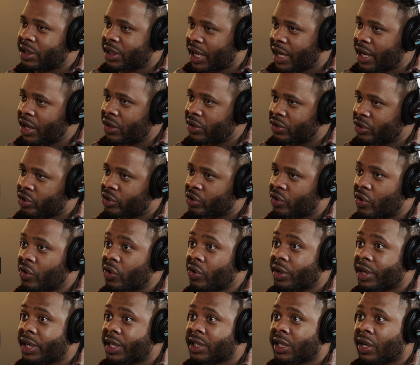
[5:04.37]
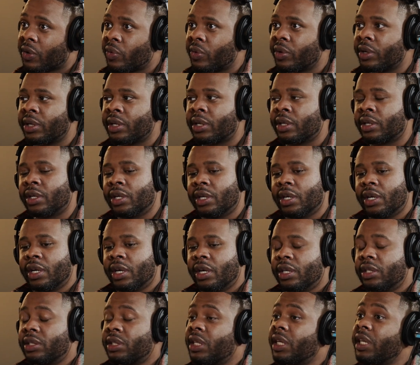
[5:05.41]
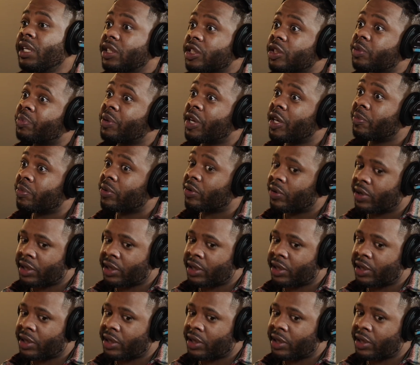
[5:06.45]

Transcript: tell stories. I want to teach people.